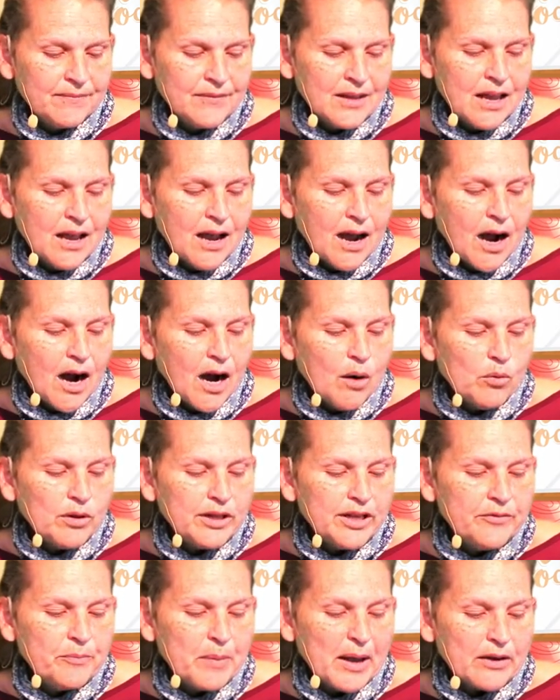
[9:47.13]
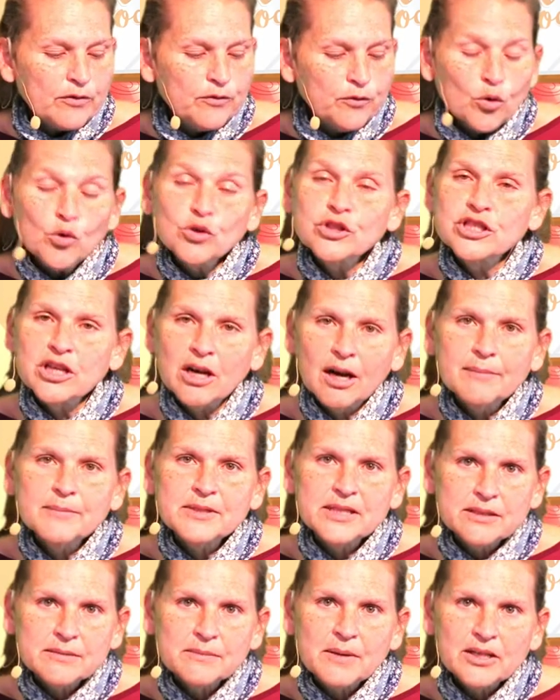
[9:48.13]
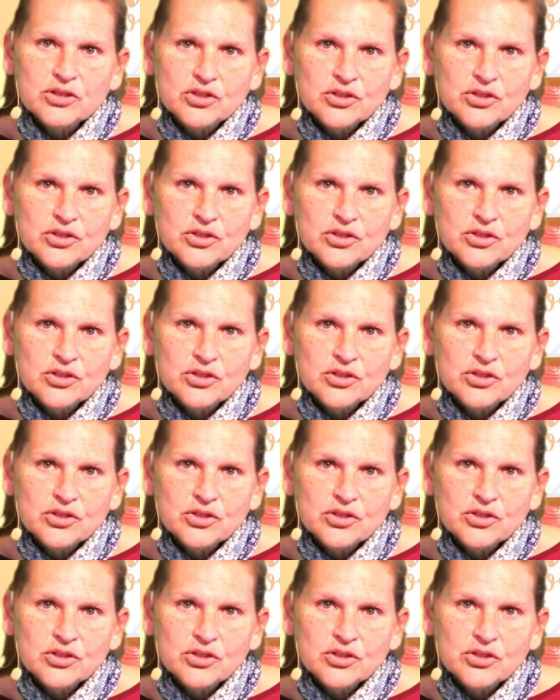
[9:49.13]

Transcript: I will give back four times as much.